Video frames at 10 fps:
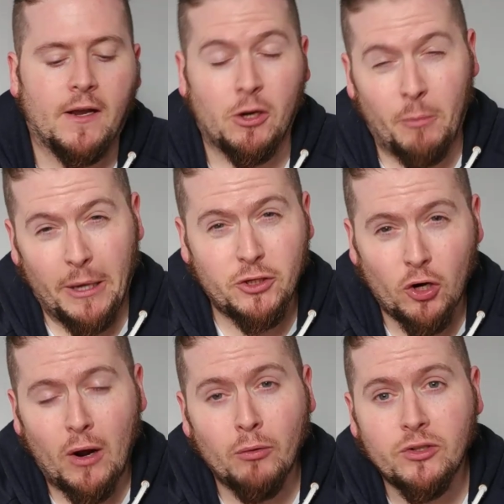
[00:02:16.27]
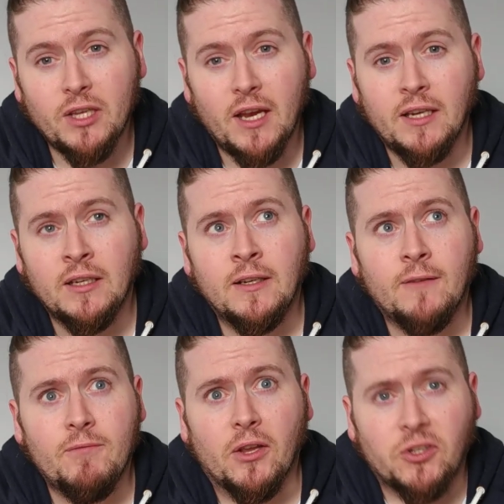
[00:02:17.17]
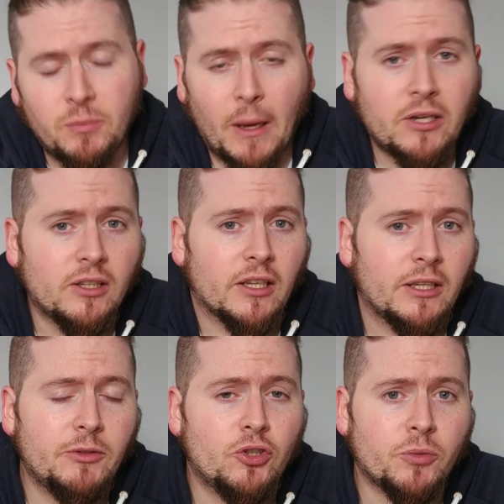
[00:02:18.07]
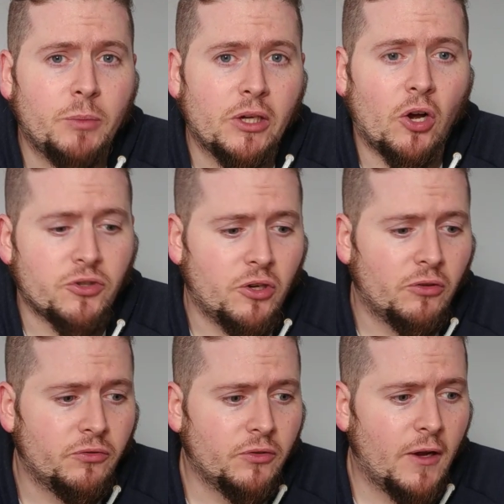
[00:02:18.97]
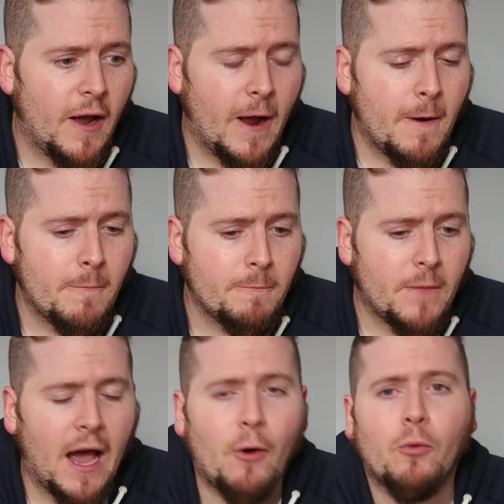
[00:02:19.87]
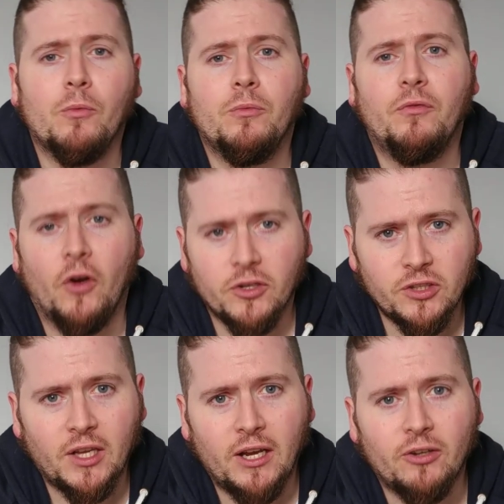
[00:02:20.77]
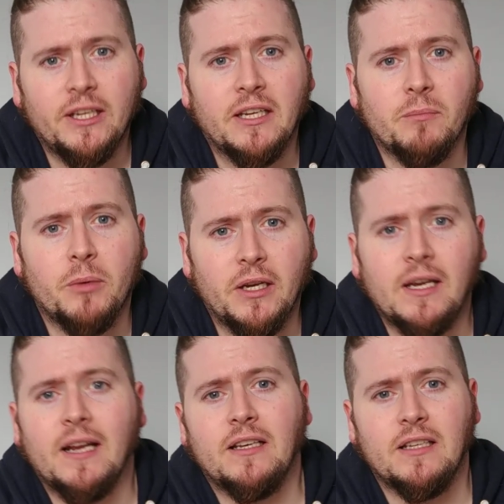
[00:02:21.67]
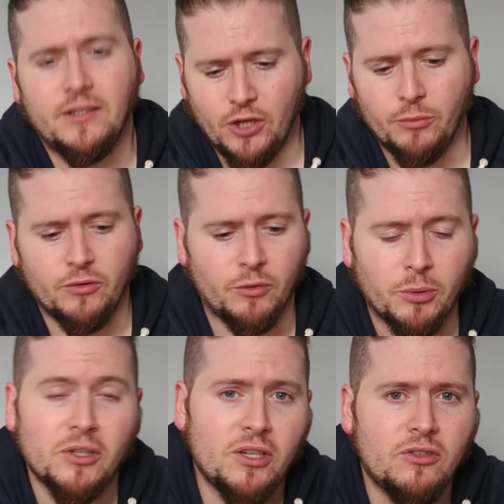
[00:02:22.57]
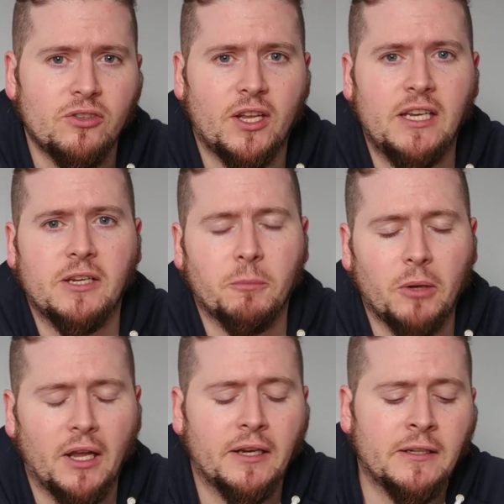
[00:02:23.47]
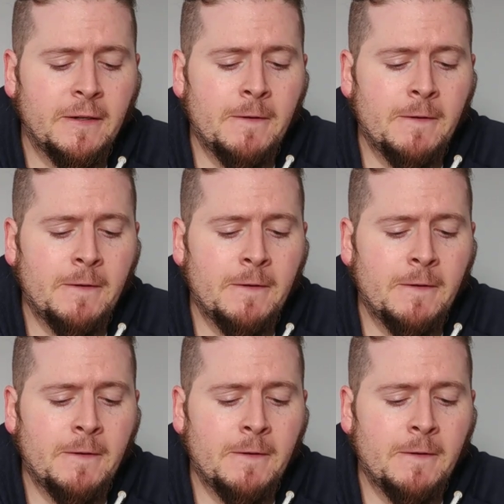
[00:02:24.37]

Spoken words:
Camacho, I would say, especially just because of how versatile he can be in terms of the positions that he can play.